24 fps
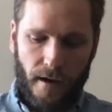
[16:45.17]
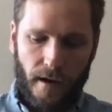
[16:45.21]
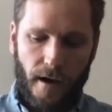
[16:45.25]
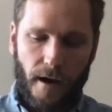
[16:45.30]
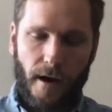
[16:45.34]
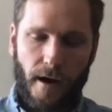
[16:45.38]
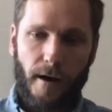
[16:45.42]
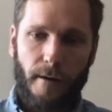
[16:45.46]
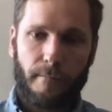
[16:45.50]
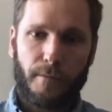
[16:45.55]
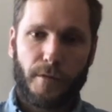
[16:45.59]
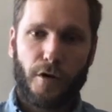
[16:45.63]

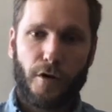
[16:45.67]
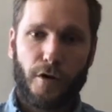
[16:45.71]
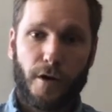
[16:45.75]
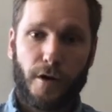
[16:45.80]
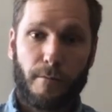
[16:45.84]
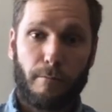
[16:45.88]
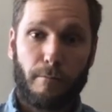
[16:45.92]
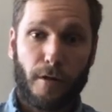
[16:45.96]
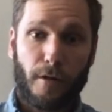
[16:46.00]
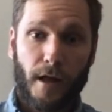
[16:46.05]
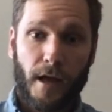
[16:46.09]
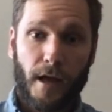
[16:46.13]
Um,
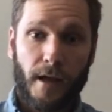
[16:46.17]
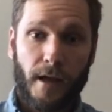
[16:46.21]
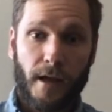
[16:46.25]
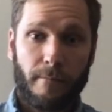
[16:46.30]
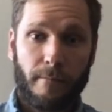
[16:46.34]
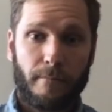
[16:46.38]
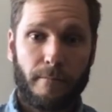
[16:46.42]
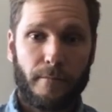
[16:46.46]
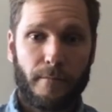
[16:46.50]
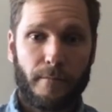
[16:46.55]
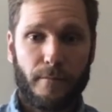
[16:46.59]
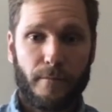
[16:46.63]
you can
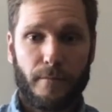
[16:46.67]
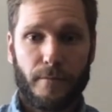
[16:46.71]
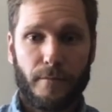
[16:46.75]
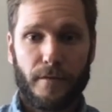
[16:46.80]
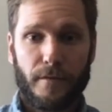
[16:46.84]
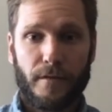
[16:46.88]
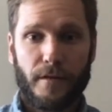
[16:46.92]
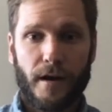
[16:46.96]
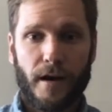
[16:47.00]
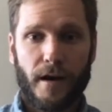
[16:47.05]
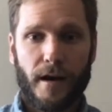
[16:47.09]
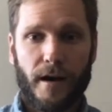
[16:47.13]
blame
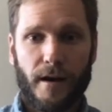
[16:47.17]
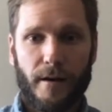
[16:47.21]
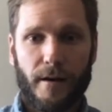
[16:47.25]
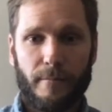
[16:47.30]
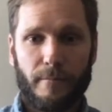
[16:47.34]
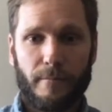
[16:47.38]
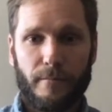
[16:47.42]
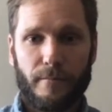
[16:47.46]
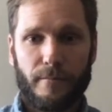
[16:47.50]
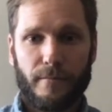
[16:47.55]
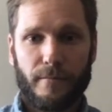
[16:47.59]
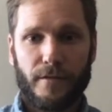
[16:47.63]
the
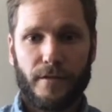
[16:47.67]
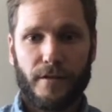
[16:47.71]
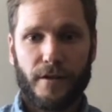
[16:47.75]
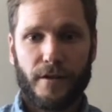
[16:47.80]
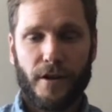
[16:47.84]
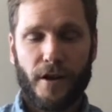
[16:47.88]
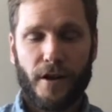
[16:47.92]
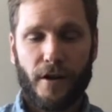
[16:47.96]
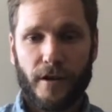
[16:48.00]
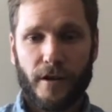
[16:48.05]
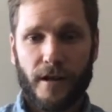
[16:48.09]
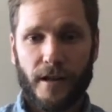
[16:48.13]
um,
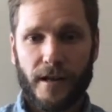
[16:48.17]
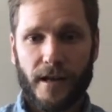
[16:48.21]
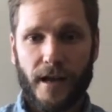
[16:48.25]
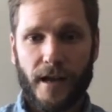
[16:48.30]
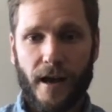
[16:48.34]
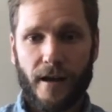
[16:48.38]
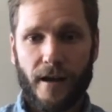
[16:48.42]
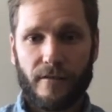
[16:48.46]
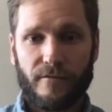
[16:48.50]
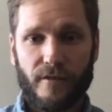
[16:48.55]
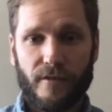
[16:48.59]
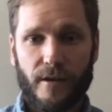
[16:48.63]
you know
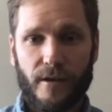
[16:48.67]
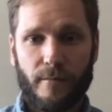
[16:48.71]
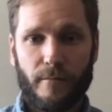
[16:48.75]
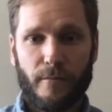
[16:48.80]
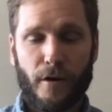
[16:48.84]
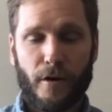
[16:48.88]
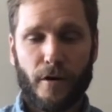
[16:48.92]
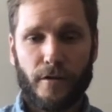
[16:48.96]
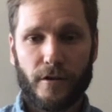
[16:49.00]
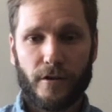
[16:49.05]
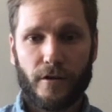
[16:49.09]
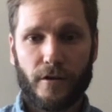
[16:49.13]
getting out of
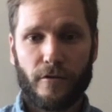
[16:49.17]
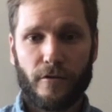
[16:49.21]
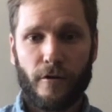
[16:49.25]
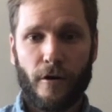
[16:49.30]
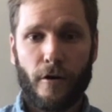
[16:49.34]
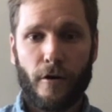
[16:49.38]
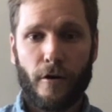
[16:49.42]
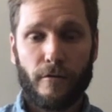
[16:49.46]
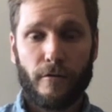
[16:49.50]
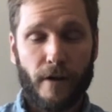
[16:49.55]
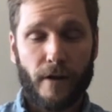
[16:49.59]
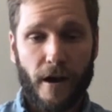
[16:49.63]
them on the
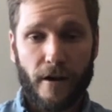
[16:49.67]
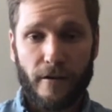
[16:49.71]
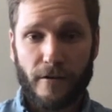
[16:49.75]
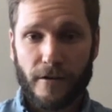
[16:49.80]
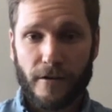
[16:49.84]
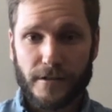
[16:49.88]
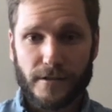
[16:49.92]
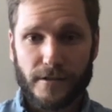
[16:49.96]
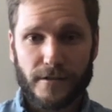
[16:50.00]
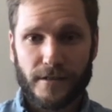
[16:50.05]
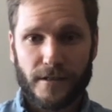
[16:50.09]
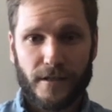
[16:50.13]

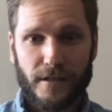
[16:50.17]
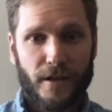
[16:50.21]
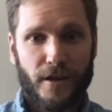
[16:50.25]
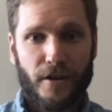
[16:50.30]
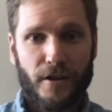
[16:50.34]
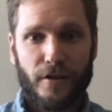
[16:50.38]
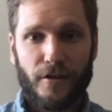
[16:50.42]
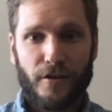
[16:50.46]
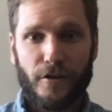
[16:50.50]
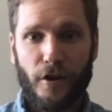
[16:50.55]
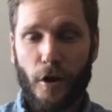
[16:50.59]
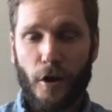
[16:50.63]
coronavirus.
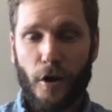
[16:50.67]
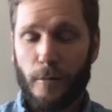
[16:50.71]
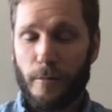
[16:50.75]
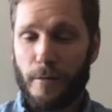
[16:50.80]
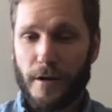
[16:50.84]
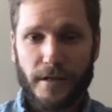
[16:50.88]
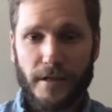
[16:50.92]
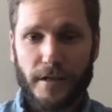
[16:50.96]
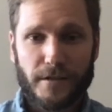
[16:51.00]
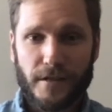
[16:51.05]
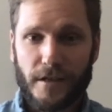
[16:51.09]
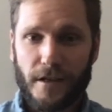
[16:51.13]

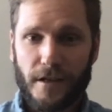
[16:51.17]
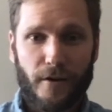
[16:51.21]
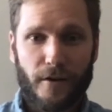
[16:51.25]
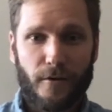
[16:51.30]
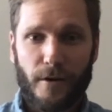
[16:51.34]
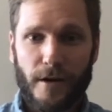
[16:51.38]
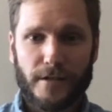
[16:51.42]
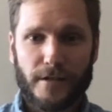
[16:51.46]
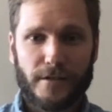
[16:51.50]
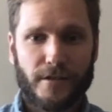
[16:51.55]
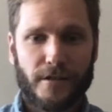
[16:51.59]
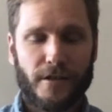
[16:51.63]
Nobody's going to
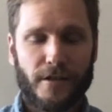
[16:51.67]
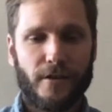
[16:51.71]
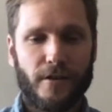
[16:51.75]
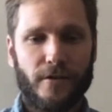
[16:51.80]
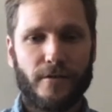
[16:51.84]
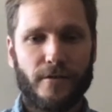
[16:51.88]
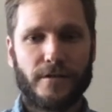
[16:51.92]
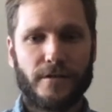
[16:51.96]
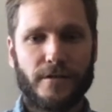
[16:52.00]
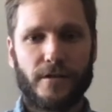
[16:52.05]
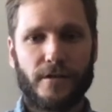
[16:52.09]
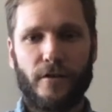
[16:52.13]
question
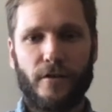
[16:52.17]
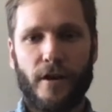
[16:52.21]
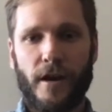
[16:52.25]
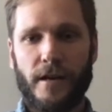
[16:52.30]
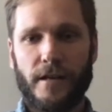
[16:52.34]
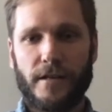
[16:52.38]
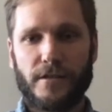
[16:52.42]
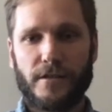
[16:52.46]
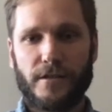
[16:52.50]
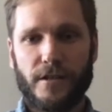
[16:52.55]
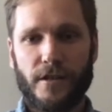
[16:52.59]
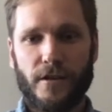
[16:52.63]
you. It's a great
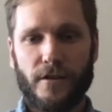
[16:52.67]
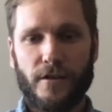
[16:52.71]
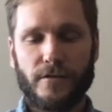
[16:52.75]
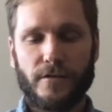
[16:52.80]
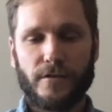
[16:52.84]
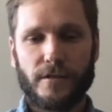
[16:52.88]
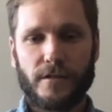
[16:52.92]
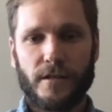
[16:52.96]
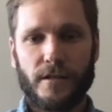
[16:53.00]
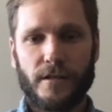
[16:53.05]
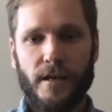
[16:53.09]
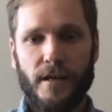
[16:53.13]

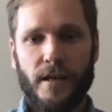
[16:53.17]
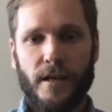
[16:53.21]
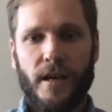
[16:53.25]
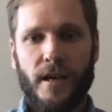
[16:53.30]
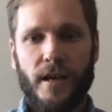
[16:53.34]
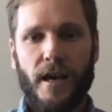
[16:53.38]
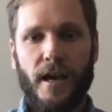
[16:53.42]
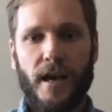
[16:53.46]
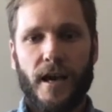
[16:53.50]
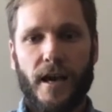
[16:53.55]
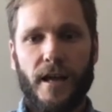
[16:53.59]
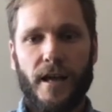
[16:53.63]
excuse,
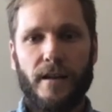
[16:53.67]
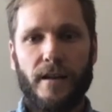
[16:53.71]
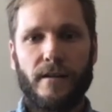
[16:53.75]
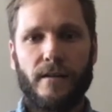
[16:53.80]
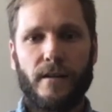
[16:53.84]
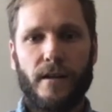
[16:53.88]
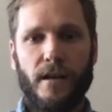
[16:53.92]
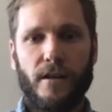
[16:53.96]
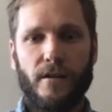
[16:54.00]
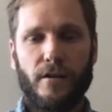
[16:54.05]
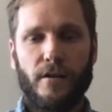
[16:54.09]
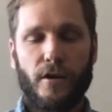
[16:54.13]
and
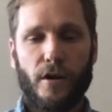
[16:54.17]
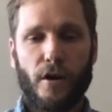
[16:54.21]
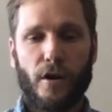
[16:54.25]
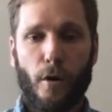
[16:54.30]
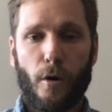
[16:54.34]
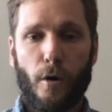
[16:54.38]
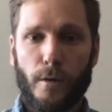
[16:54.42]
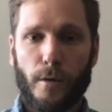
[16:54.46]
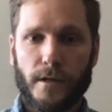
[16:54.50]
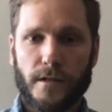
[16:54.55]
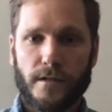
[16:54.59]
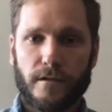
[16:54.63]
and you can
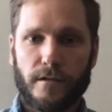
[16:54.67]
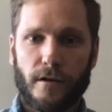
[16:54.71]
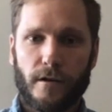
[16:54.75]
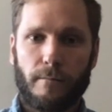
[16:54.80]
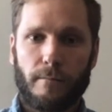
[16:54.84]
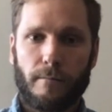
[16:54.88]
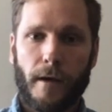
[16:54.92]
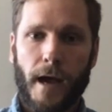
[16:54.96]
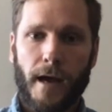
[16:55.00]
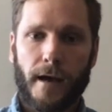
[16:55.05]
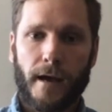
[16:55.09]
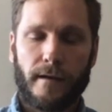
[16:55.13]
always
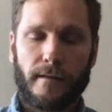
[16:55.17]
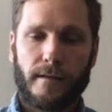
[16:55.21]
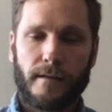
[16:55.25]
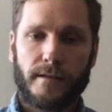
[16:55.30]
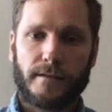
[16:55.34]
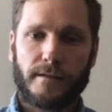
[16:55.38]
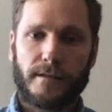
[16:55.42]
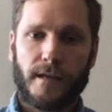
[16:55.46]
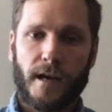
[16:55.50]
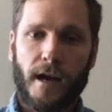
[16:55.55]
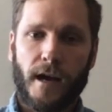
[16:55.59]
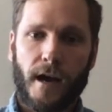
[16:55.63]
look back at
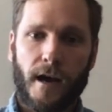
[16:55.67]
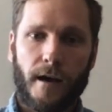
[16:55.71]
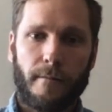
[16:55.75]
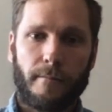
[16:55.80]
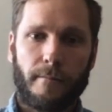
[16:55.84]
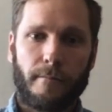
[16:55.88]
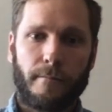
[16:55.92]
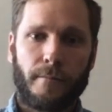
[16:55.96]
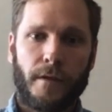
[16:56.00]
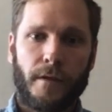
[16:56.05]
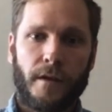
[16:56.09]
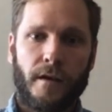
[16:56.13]
this
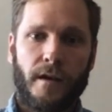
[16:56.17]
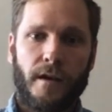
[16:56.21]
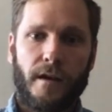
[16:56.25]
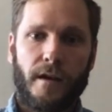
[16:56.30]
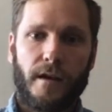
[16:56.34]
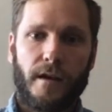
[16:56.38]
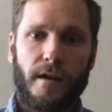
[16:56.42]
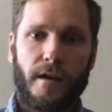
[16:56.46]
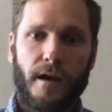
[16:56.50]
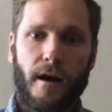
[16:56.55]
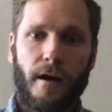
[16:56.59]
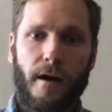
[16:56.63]
time
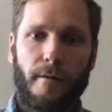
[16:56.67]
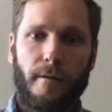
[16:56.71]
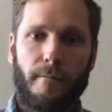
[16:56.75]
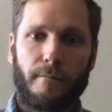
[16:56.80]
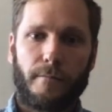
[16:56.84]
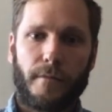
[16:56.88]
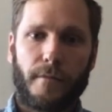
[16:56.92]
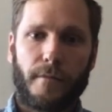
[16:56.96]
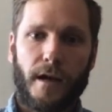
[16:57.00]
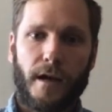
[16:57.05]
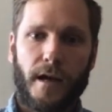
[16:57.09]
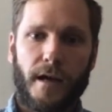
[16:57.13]

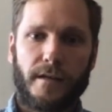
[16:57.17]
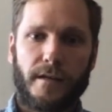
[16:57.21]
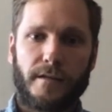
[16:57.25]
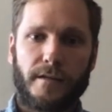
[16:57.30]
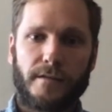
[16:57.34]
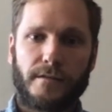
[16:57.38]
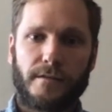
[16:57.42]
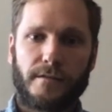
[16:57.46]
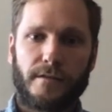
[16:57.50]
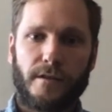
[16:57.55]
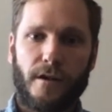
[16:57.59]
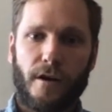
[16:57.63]
um,
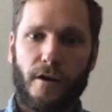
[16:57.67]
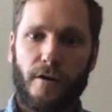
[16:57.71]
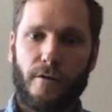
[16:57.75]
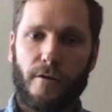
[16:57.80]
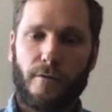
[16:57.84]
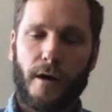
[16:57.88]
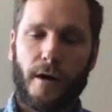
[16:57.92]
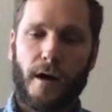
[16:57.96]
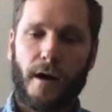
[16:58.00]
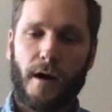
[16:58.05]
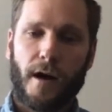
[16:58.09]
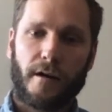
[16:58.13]
as
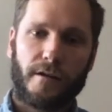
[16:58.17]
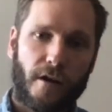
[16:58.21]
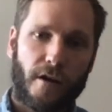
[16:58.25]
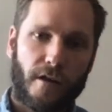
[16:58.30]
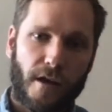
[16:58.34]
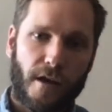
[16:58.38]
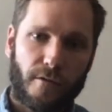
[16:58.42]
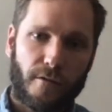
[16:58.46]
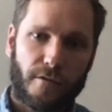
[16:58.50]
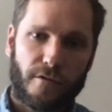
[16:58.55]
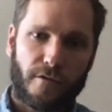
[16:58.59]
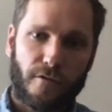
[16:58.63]
oh wow you
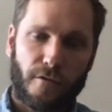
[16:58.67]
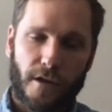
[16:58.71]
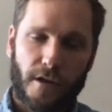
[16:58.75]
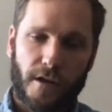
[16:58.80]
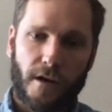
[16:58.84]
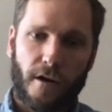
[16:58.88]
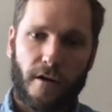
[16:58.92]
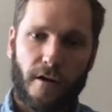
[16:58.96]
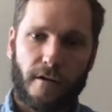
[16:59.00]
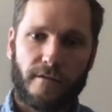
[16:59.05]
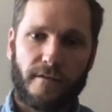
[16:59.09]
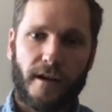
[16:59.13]
know that was a
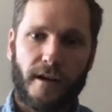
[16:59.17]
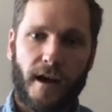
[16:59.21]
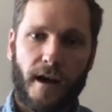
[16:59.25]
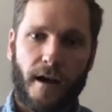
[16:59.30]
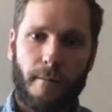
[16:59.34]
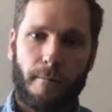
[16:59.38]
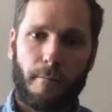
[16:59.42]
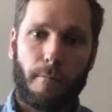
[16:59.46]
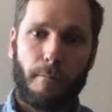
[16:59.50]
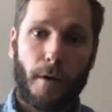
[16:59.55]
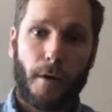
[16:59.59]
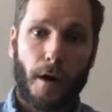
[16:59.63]
really hard
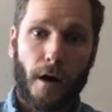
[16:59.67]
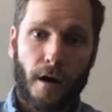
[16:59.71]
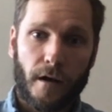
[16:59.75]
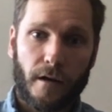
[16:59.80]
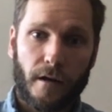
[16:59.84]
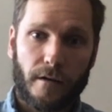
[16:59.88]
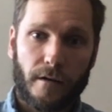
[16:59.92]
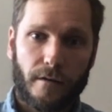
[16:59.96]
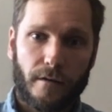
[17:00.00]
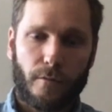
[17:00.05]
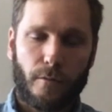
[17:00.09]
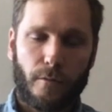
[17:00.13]
time,
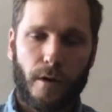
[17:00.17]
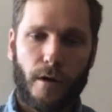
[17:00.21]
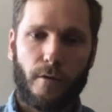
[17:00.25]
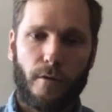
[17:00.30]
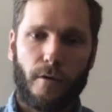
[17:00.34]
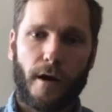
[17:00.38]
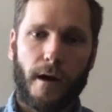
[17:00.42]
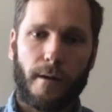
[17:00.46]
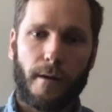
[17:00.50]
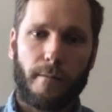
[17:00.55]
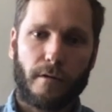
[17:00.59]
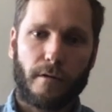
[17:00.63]
but
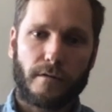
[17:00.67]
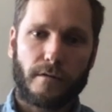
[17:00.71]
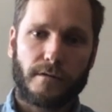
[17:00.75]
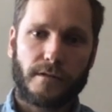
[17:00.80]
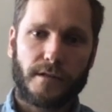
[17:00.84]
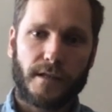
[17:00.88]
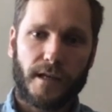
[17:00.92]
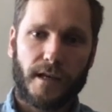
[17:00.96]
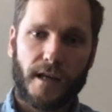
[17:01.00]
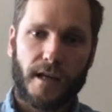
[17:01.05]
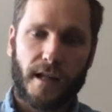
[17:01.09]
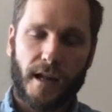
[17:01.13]
we were able
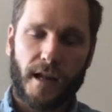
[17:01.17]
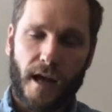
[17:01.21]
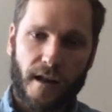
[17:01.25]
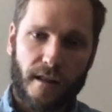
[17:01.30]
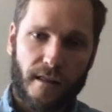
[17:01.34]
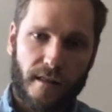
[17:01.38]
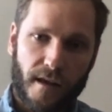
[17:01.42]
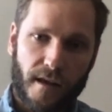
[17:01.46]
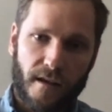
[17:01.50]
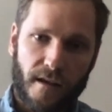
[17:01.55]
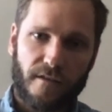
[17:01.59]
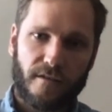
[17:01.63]
to get
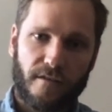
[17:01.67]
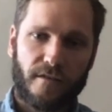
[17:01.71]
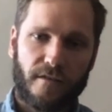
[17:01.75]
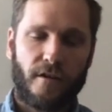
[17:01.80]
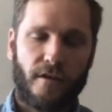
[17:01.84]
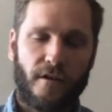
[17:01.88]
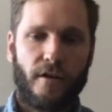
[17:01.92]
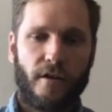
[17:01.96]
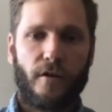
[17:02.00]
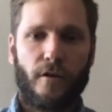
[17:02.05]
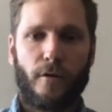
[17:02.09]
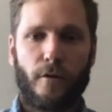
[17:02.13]
out of this
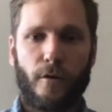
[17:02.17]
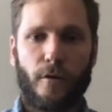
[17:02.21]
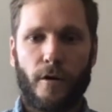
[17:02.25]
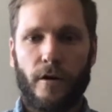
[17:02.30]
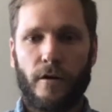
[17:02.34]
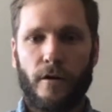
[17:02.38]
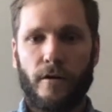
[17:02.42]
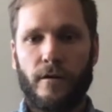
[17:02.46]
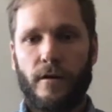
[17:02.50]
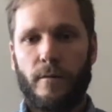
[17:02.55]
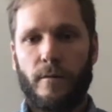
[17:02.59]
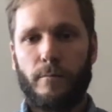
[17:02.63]

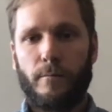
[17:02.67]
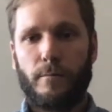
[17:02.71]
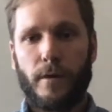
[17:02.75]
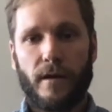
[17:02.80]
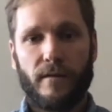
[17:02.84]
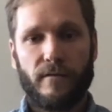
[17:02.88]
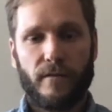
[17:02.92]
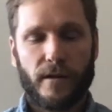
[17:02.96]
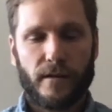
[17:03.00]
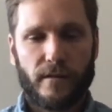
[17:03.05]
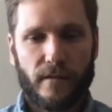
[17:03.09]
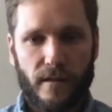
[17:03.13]
or
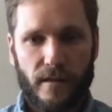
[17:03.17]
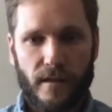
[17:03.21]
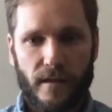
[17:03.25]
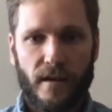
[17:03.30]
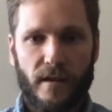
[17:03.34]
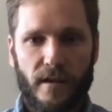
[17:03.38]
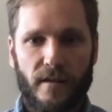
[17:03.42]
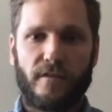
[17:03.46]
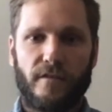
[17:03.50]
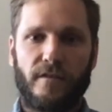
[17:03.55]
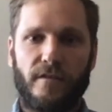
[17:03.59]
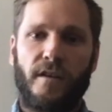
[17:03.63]
pivot to
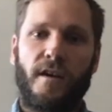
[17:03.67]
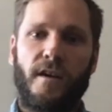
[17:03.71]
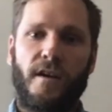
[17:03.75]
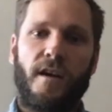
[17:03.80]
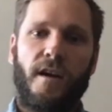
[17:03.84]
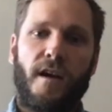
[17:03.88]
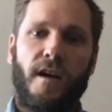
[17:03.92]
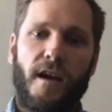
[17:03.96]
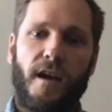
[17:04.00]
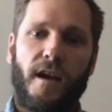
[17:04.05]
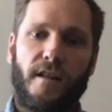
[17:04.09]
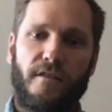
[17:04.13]
this
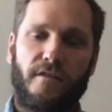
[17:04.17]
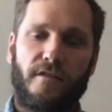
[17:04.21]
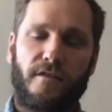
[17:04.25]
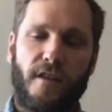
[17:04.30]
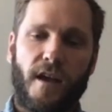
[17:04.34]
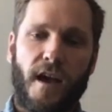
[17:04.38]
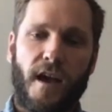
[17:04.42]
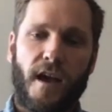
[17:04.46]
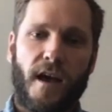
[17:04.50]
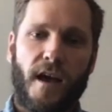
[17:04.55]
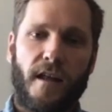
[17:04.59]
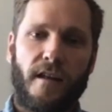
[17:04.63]

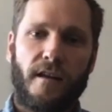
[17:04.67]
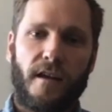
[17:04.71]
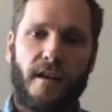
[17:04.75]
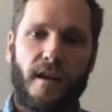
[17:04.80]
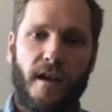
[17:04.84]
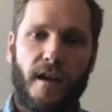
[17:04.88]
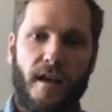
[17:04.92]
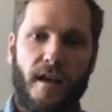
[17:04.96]
instead,